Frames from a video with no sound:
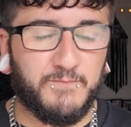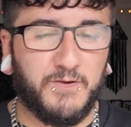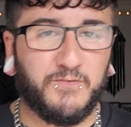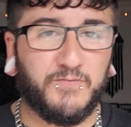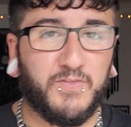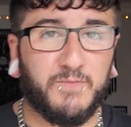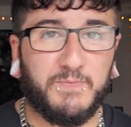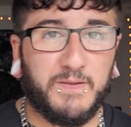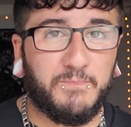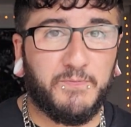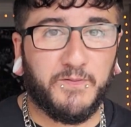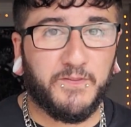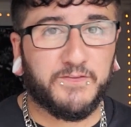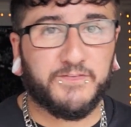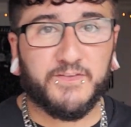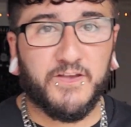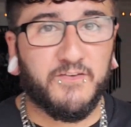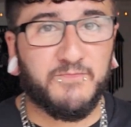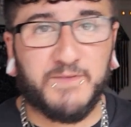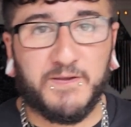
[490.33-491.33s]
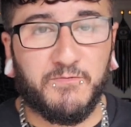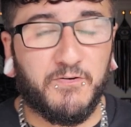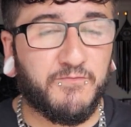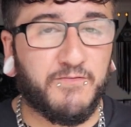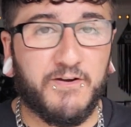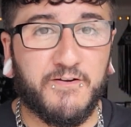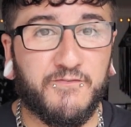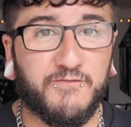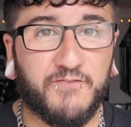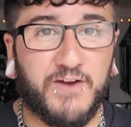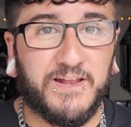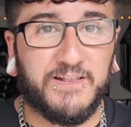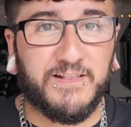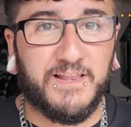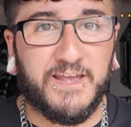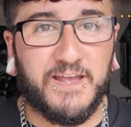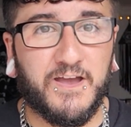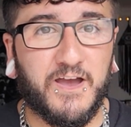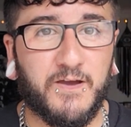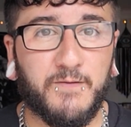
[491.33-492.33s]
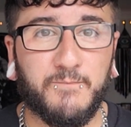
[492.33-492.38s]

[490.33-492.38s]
Most of the people that served me were very friendly.